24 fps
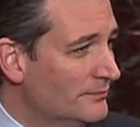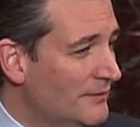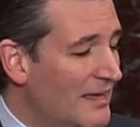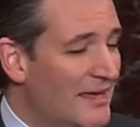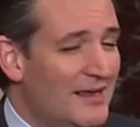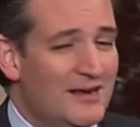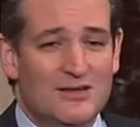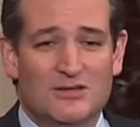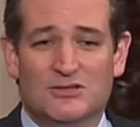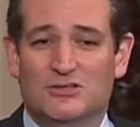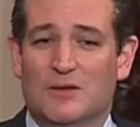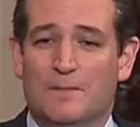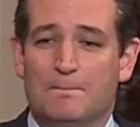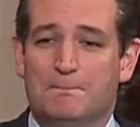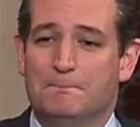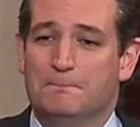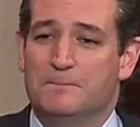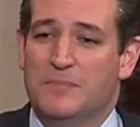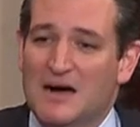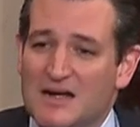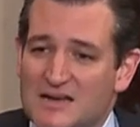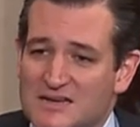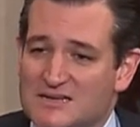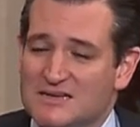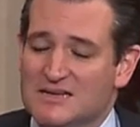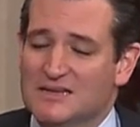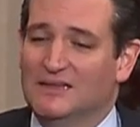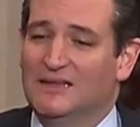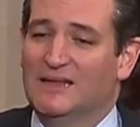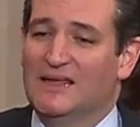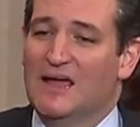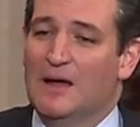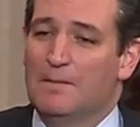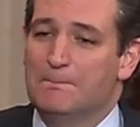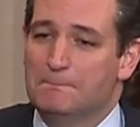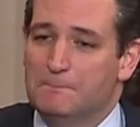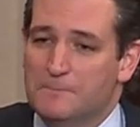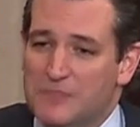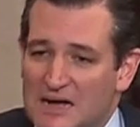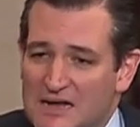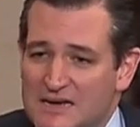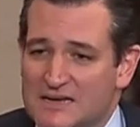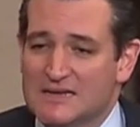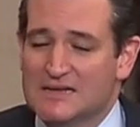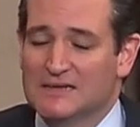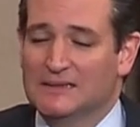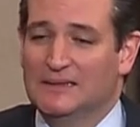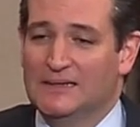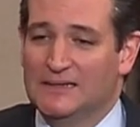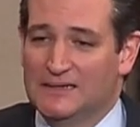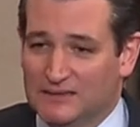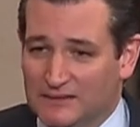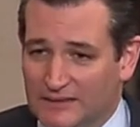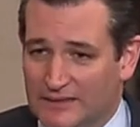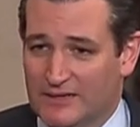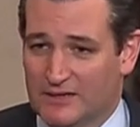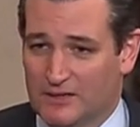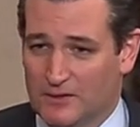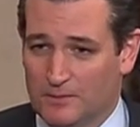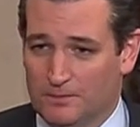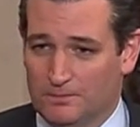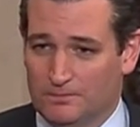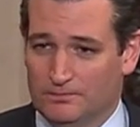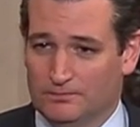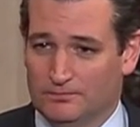It is abundantly, abundantly clear